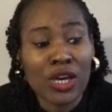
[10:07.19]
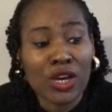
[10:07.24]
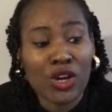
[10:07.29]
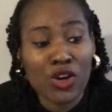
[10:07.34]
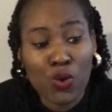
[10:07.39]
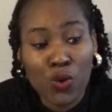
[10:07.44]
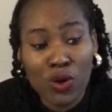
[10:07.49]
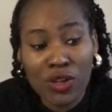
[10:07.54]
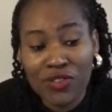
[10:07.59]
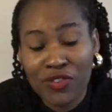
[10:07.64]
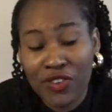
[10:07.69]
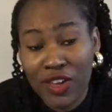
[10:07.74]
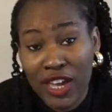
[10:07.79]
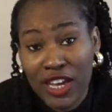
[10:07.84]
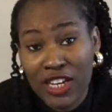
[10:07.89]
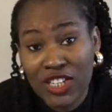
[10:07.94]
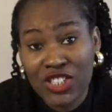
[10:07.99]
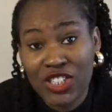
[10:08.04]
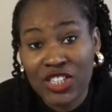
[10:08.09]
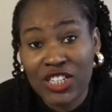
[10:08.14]
a
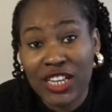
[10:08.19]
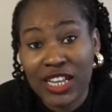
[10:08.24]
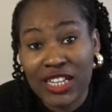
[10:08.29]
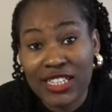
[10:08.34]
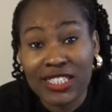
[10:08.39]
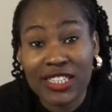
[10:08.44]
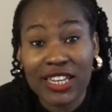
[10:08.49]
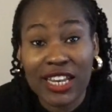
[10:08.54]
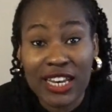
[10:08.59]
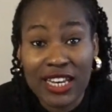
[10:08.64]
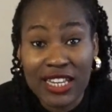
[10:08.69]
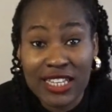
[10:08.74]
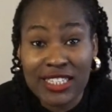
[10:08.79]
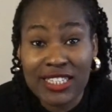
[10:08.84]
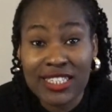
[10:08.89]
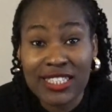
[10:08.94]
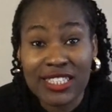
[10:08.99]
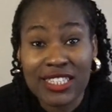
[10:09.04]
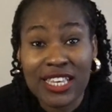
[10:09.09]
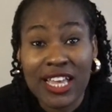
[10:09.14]
qualification that's at
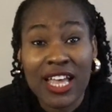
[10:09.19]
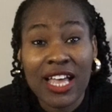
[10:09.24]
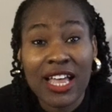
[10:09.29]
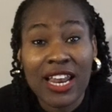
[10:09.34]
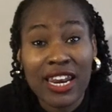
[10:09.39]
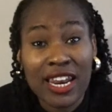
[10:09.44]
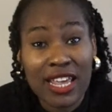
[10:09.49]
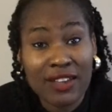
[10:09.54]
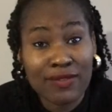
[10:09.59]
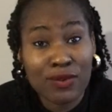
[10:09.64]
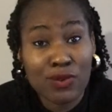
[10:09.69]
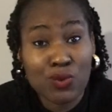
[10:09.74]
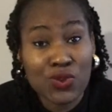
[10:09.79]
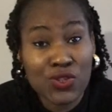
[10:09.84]
least level